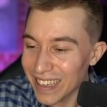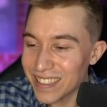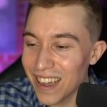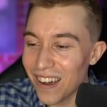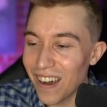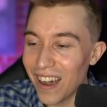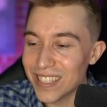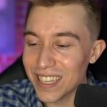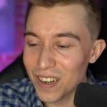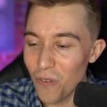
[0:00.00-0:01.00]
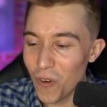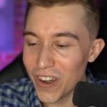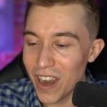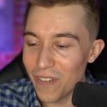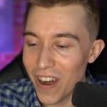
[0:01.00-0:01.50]
So I'm just going to go for a
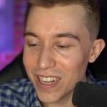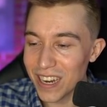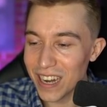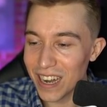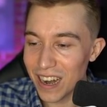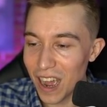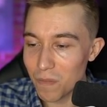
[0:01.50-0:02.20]
graveyard here.